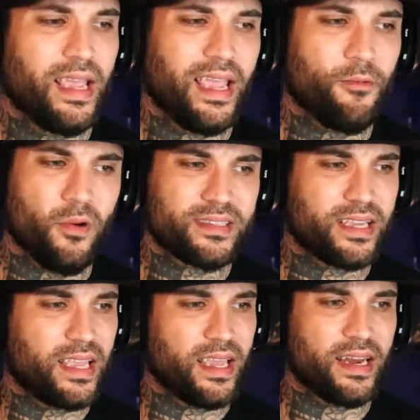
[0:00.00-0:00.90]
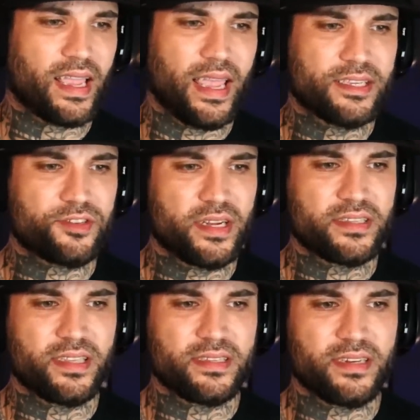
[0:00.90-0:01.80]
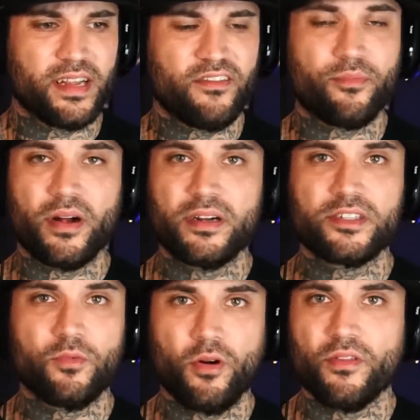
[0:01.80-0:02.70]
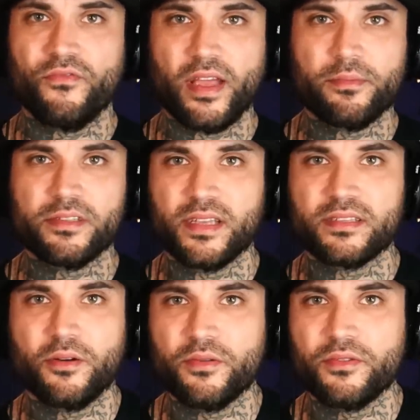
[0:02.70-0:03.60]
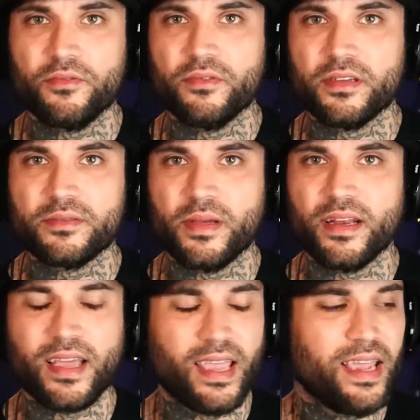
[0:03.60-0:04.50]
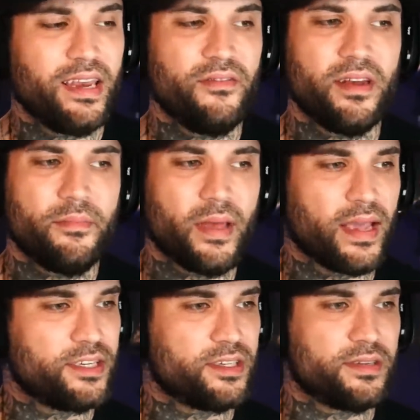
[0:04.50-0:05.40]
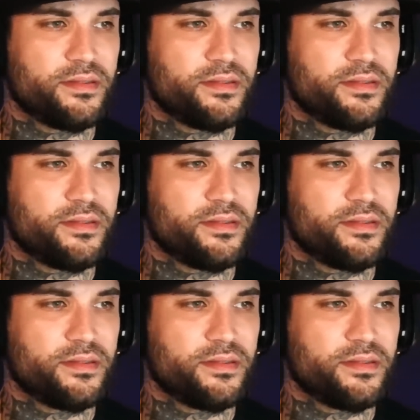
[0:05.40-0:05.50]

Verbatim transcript: And once again, I can't stress this enough. Prayers to all the families that's going through this, man. I can't even imagine.